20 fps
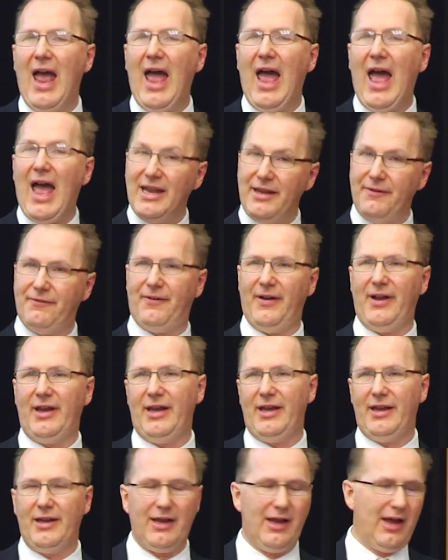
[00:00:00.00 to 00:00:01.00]
any
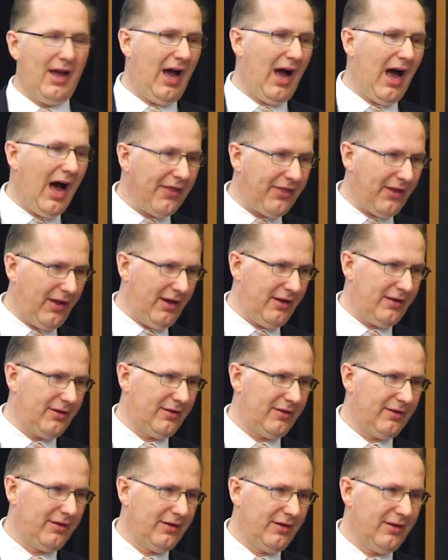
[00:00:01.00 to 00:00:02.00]
fee other
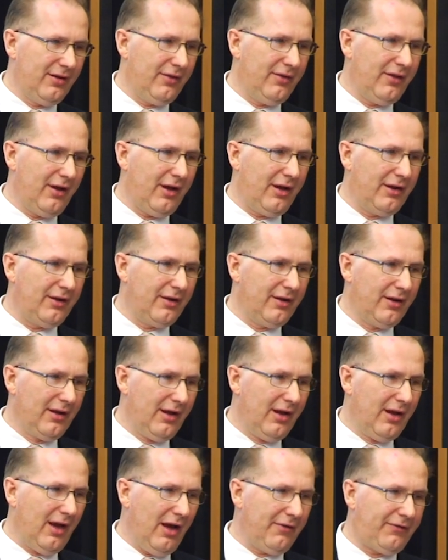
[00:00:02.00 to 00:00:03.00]
than
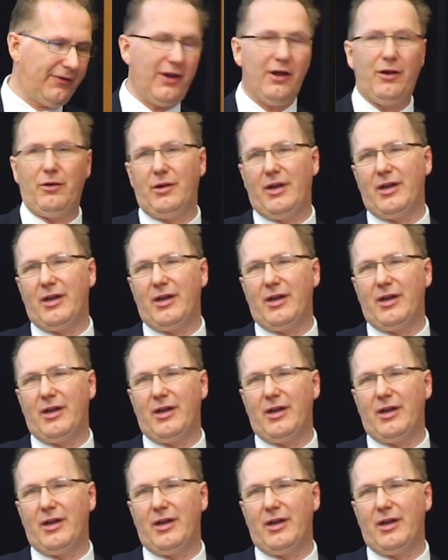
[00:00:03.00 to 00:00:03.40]
a few,